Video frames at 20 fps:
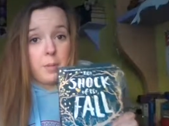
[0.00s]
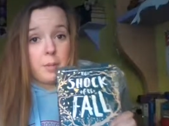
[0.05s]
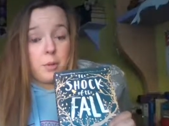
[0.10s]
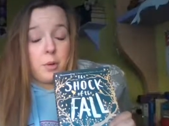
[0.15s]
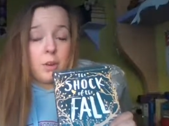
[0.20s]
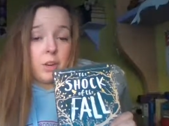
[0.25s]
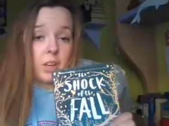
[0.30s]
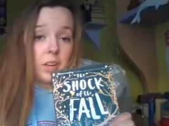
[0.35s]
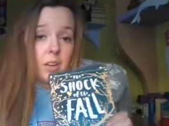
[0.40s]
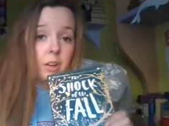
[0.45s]
my
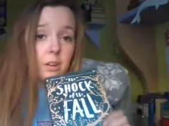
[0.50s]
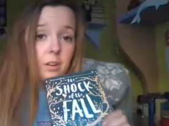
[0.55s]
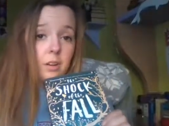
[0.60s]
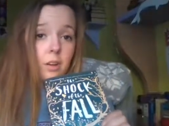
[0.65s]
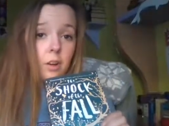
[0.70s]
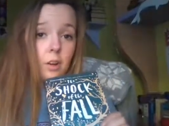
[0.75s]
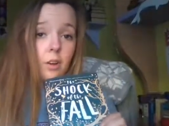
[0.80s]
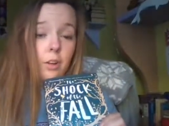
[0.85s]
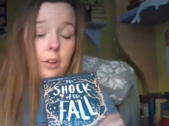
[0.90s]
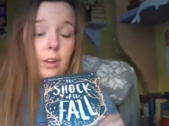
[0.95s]
money
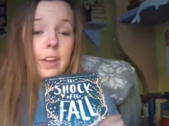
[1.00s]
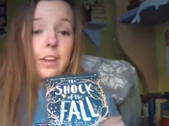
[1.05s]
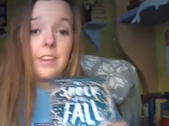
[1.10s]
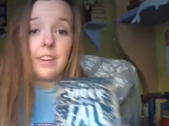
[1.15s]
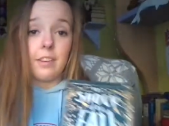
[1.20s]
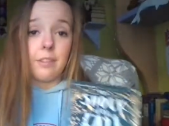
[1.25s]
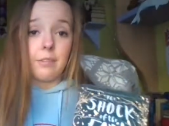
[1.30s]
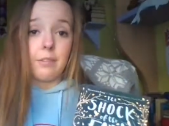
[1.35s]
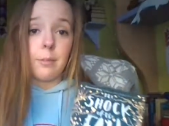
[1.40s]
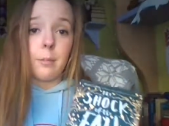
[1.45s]
on a
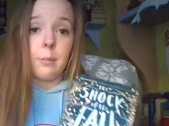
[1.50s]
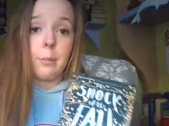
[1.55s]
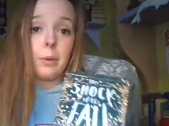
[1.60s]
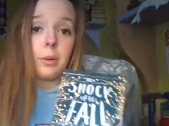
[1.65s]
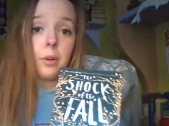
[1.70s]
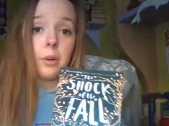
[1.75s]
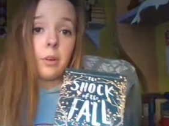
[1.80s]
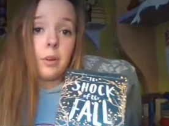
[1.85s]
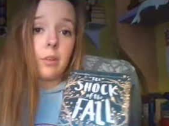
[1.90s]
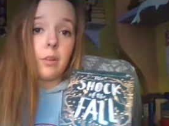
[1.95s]
different
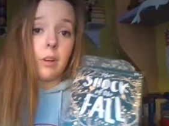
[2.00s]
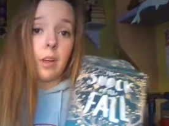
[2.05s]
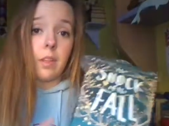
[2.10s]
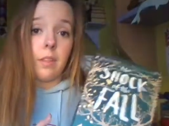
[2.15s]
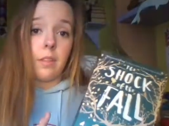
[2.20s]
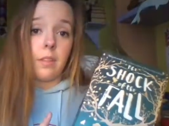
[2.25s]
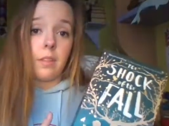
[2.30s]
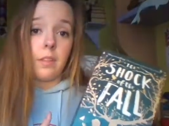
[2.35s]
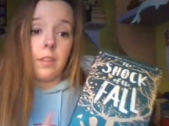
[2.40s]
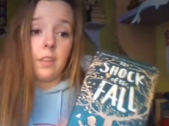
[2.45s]
book
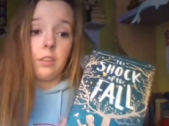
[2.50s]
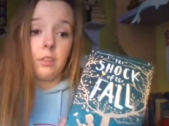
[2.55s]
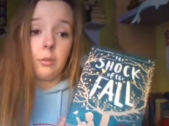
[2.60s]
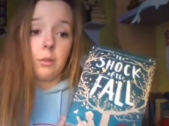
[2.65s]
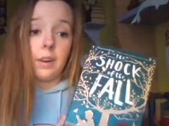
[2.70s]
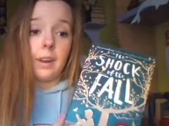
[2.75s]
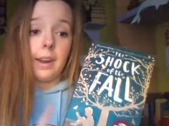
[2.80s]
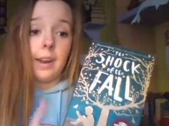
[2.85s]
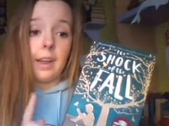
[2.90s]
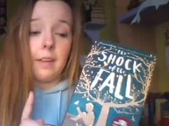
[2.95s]
rather than this
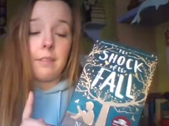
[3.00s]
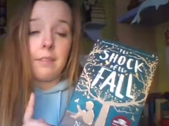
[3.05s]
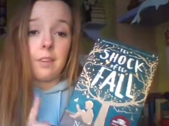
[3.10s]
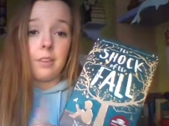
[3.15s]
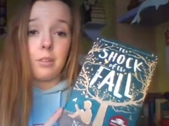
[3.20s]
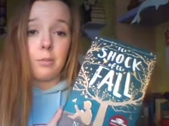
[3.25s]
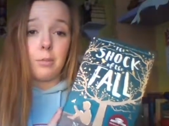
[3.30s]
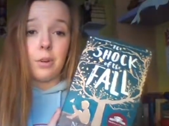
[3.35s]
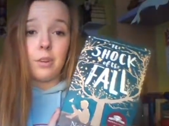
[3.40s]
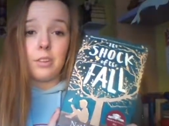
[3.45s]
one and left
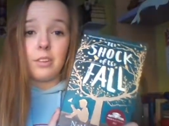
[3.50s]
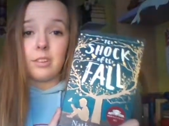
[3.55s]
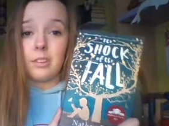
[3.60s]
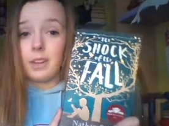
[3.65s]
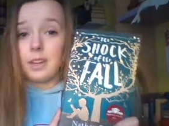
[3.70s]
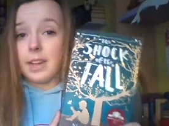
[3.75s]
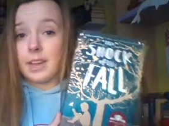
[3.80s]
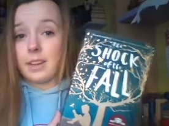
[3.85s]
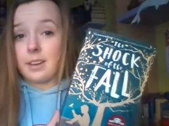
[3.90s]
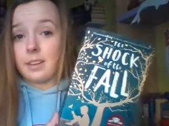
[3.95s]
this one
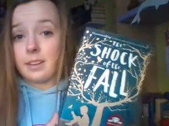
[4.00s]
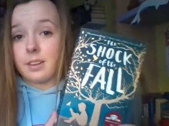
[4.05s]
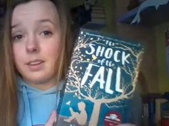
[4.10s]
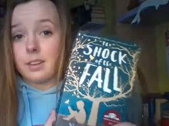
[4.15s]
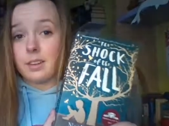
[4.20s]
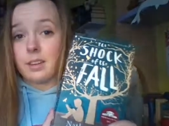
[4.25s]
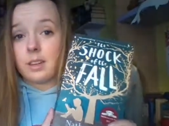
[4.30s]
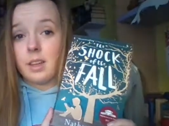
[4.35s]
till later.